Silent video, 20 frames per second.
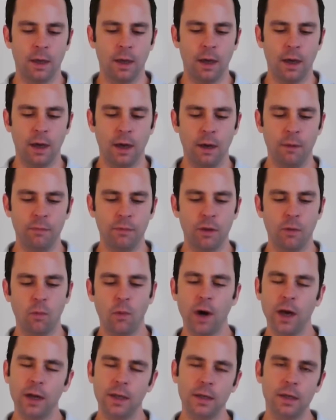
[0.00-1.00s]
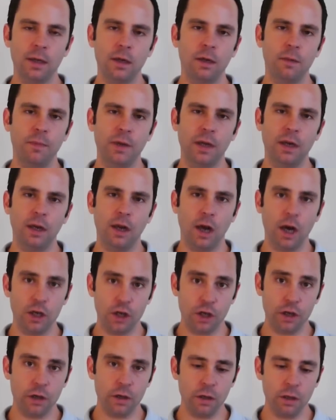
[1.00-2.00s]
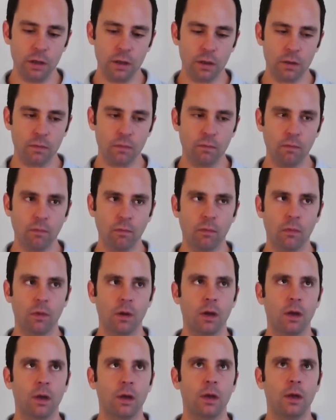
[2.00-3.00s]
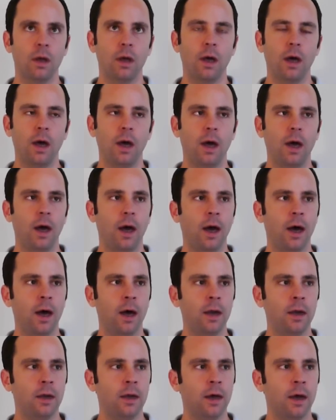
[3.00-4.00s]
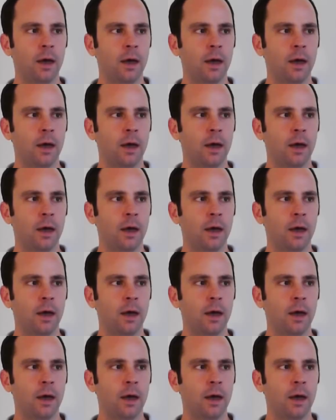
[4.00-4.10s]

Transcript: The wine is a little bit lusher, and